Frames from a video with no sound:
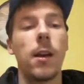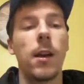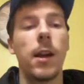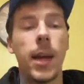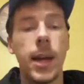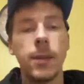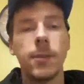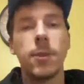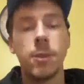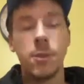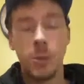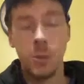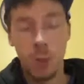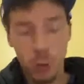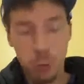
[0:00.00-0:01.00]
8
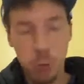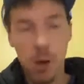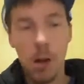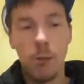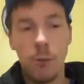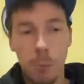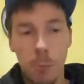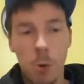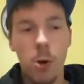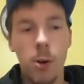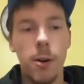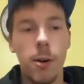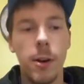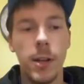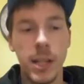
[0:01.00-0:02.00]
to 12
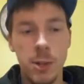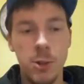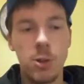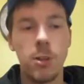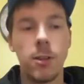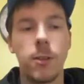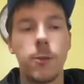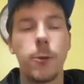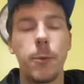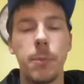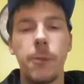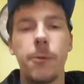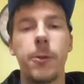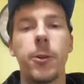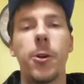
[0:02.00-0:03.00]
more inches for
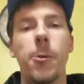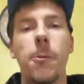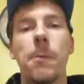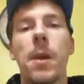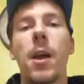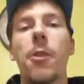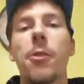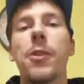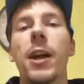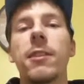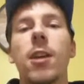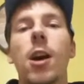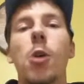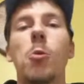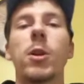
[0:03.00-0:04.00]
Buffalo.
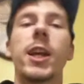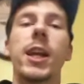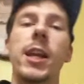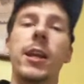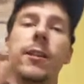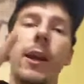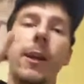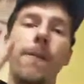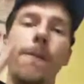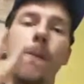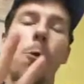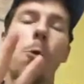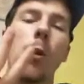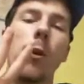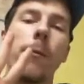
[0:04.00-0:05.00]
That's how we're getting that
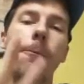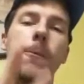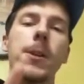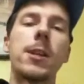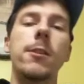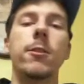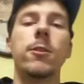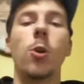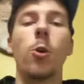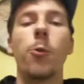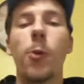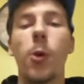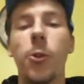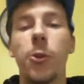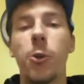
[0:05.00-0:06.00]
4 feet
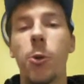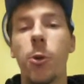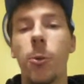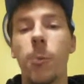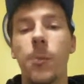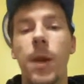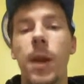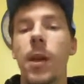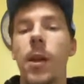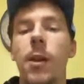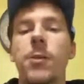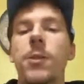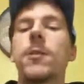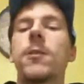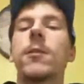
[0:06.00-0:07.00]
snowfall total.
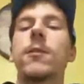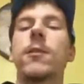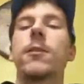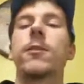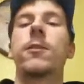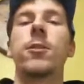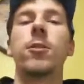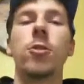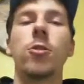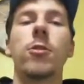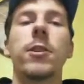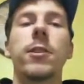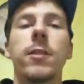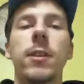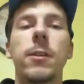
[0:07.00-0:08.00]
This is a
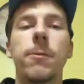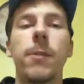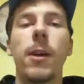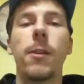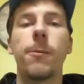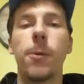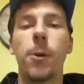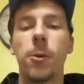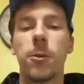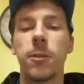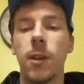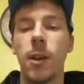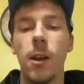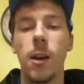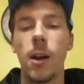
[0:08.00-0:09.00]
serious event,
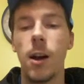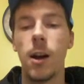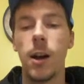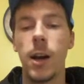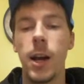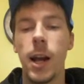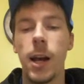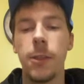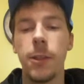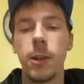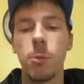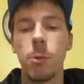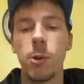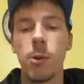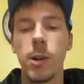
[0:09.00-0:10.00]
folks, and I
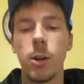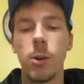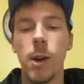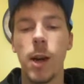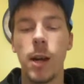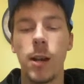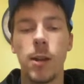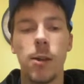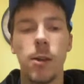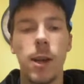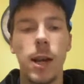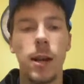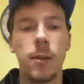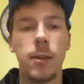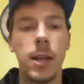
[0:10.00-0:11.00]
think we're going to go ahead here
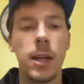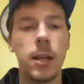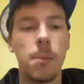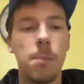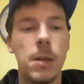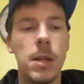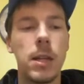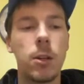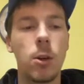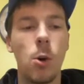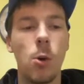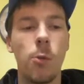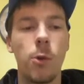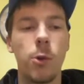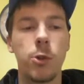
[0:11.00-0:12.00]
and take a peek over